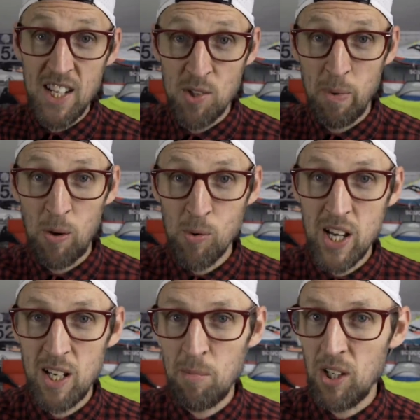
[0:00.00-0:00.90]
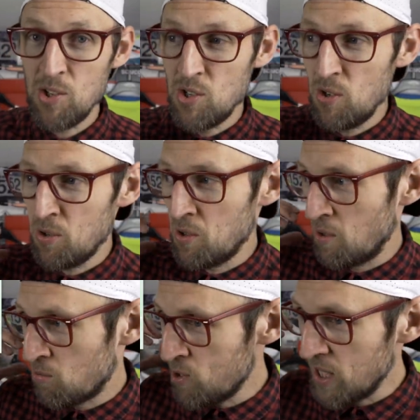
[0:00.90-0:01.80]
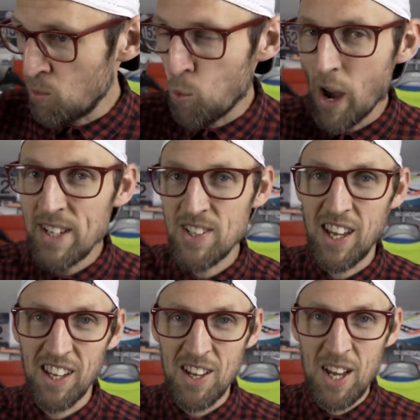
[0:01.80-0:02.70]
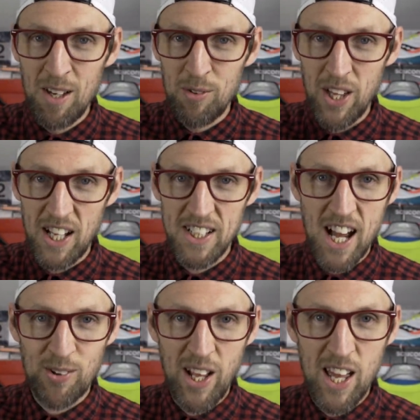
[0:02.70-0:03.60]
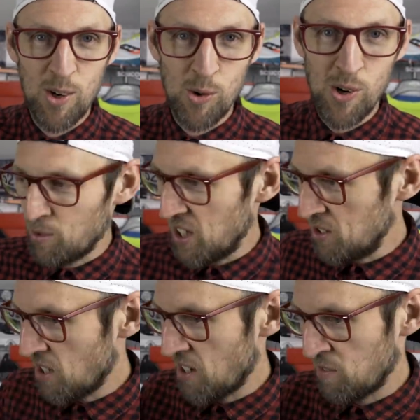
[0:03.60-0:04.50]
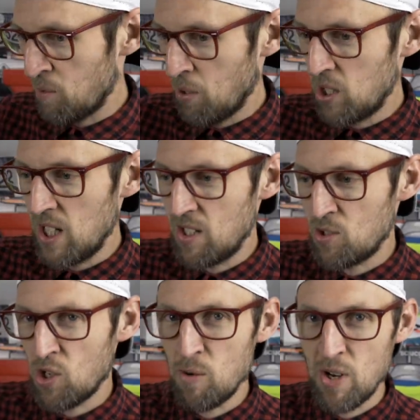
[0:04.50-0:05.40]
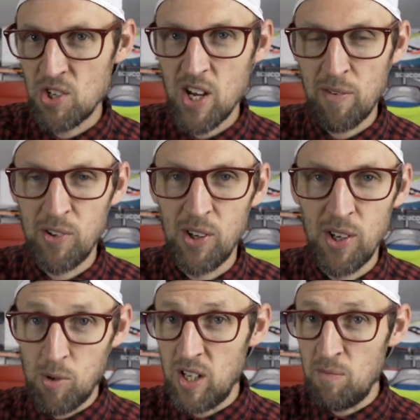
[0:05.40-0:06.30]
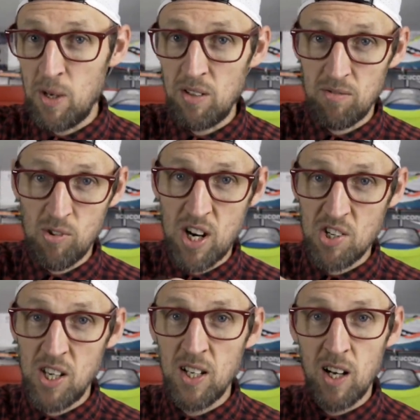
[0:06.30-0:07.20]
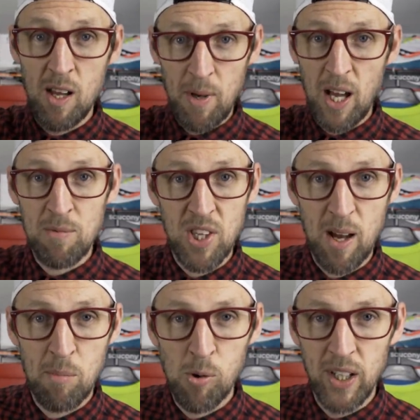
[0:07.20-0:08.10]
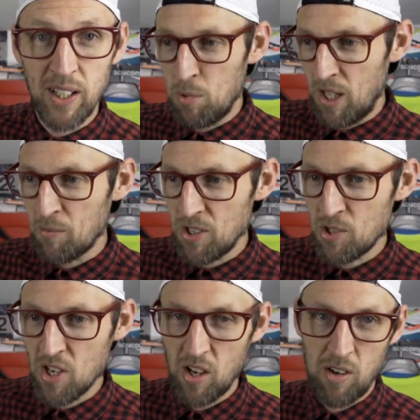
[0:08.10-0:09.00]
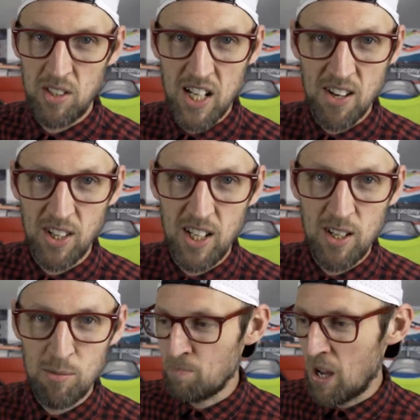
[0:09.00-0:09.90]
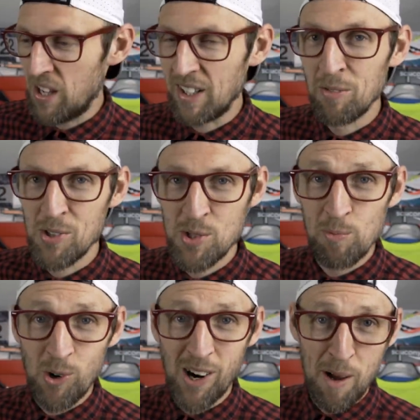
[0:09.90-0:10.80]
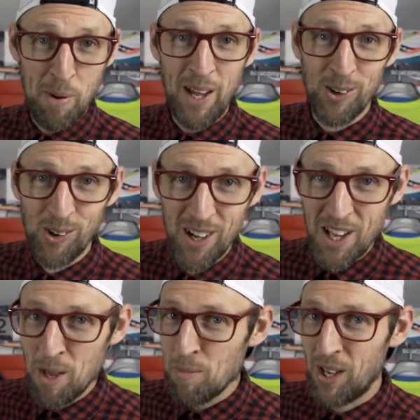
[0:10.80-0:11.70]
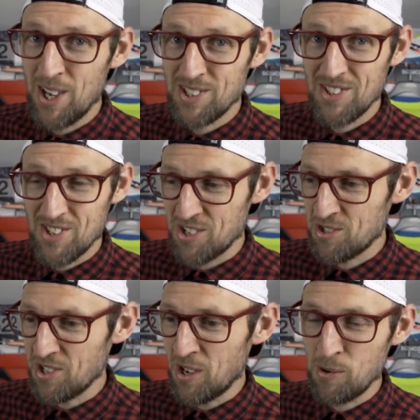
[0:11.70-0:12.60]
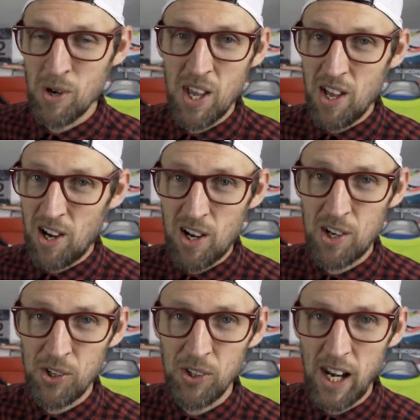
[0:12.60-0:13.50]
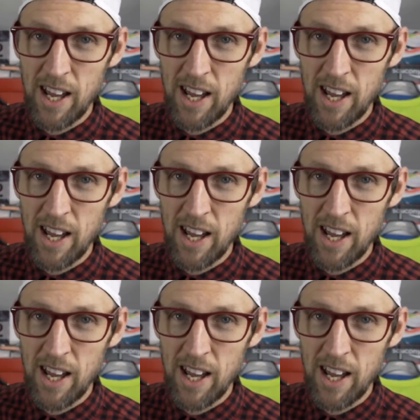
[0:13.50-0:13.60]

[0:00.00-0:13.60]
It is a bit weird because you're really waiting for that downhill where you don't have to put in so much effort where you've been gradually climbing up to that point. But then when you start going down it, you pine for some more uphill because it's just so hard on the